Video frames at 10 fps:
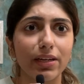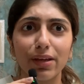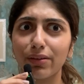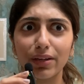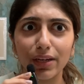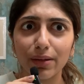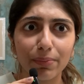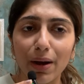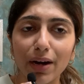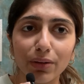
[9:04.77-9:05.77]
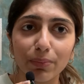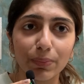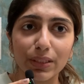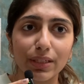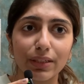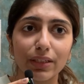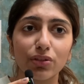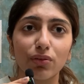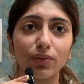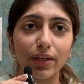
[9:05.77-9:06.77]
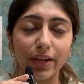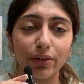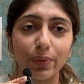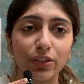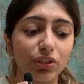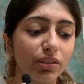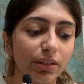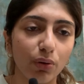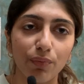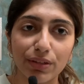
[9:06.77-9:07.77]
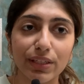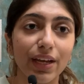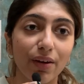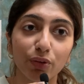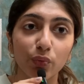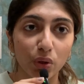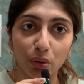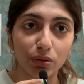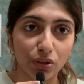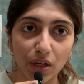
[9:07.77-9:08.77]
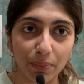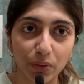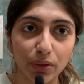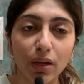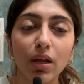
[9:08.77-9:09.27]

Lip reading: like really bad percentage of correct questions, then obviously I have to work on the chapter.